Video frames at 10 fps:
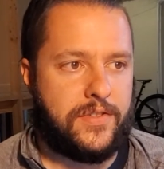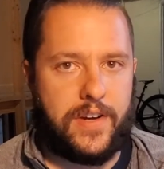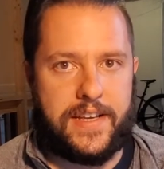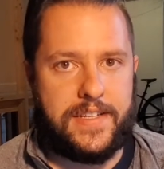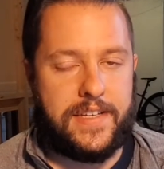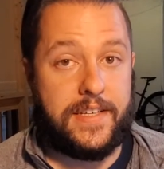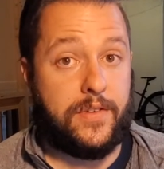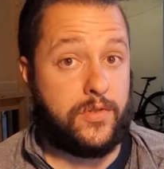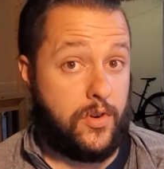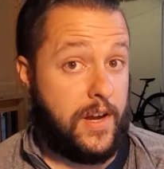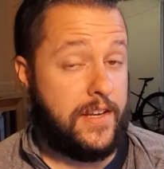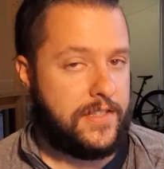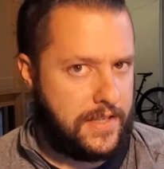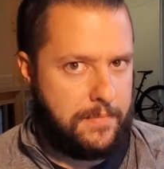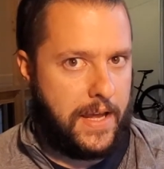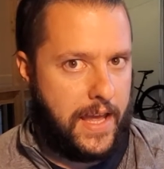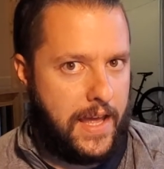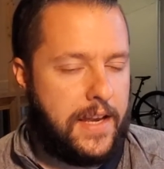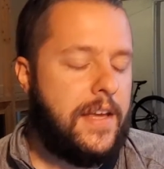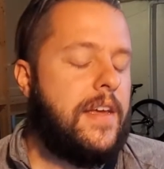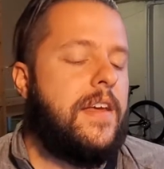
a red tea sounds great just in my head.